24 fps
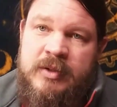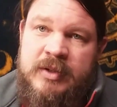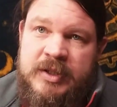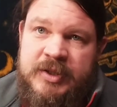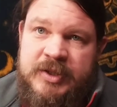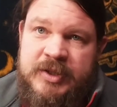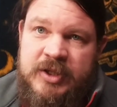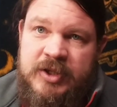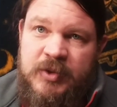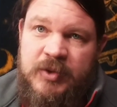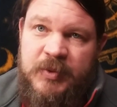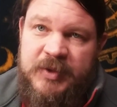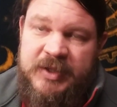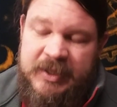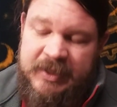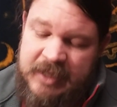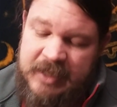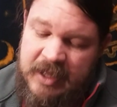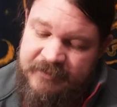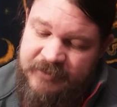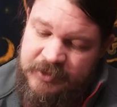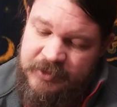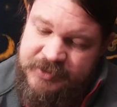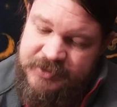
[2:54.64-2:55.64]
Continue with the
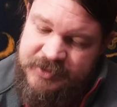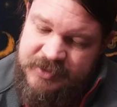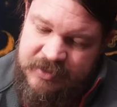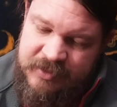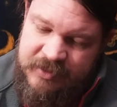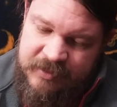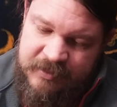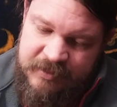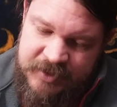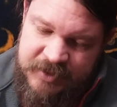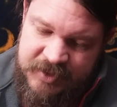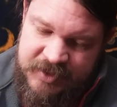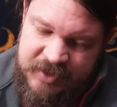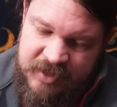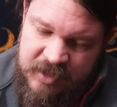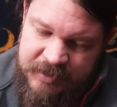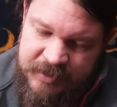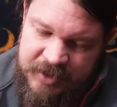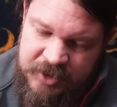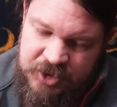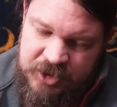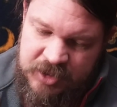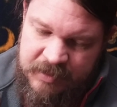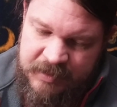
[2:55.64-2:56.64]
Lovers, which is going
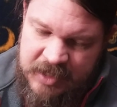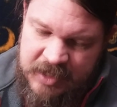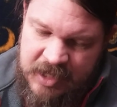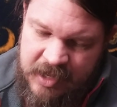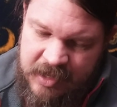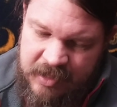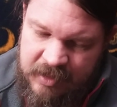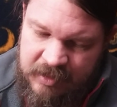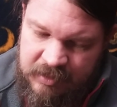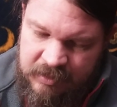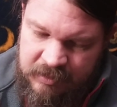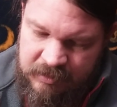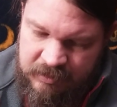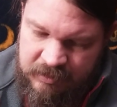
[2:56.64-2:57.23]
to be Gemini.